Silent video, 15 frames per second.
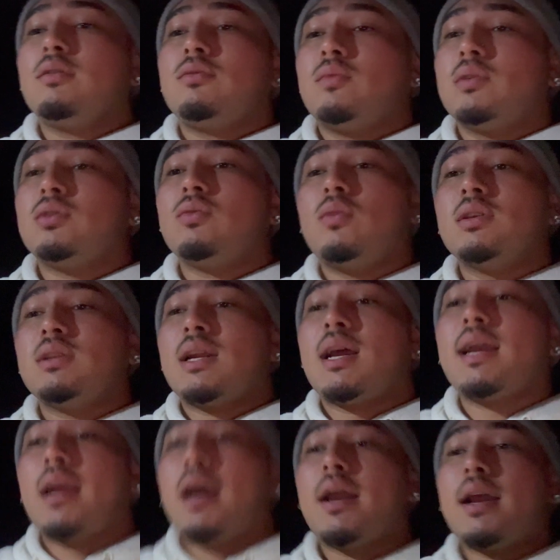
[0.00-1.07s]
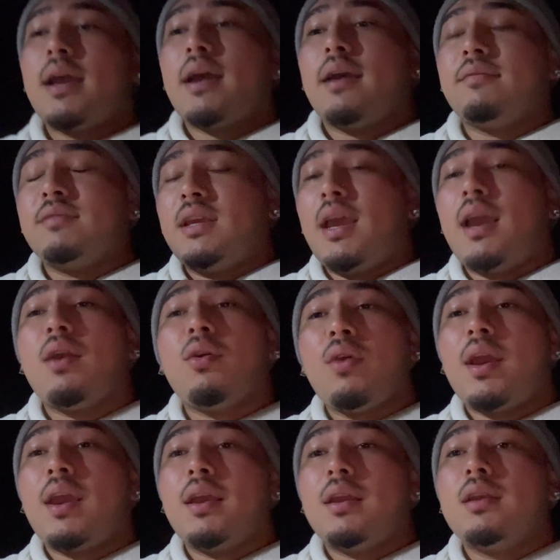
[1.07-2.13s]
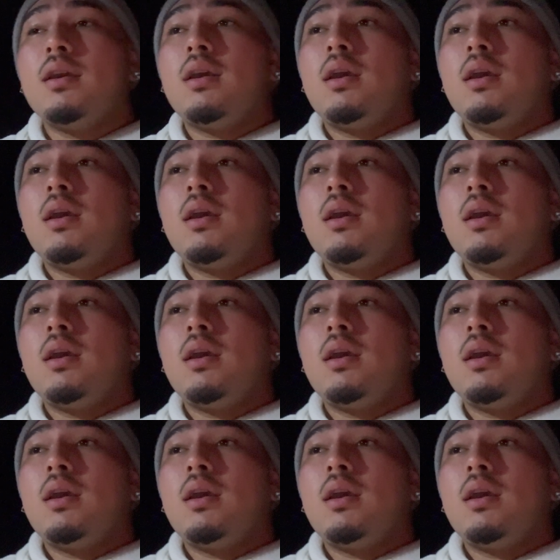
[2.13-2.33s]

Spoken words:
With the one that I got, I have the Airade